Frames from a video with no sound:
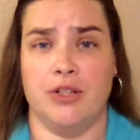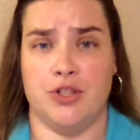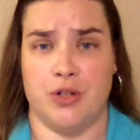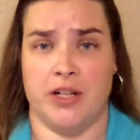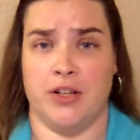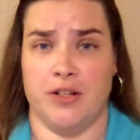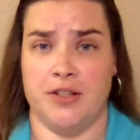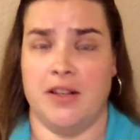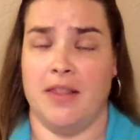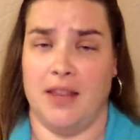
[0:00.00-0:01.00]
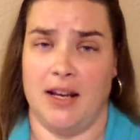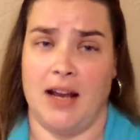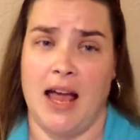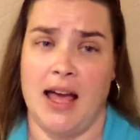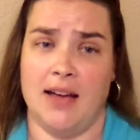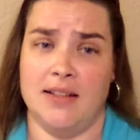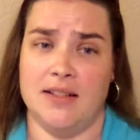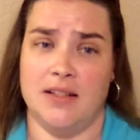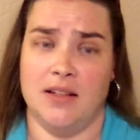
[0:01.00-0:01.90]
triggers that it has.